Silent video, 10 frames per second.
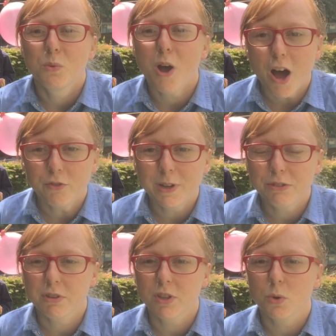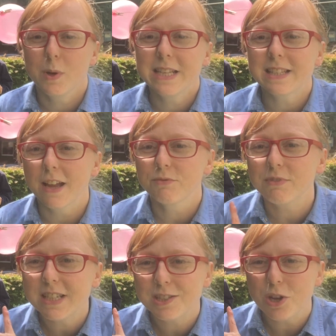We're halfway through the quiz. I've
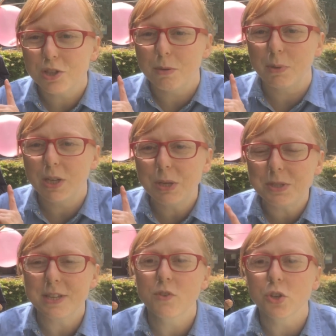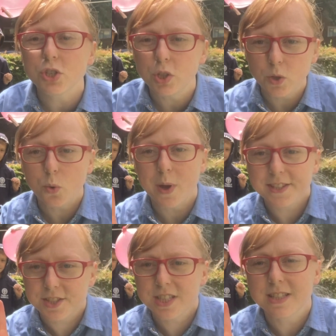restocked the balloons. You've got 2
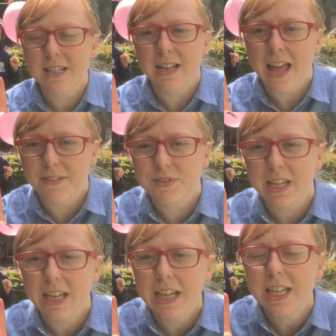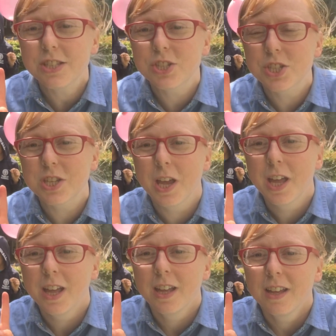questions left each.
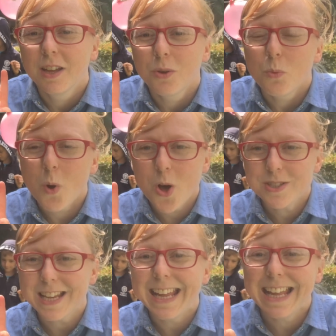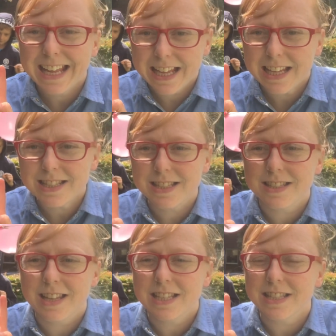What is,
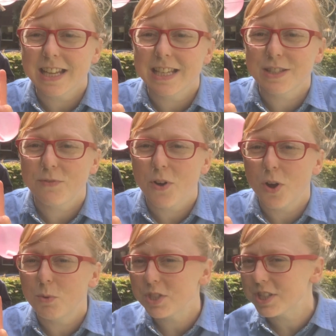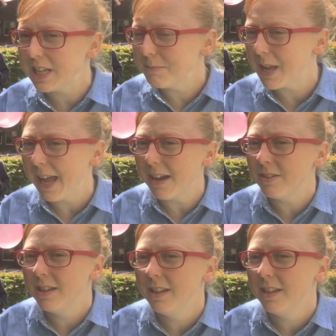this is for which team now?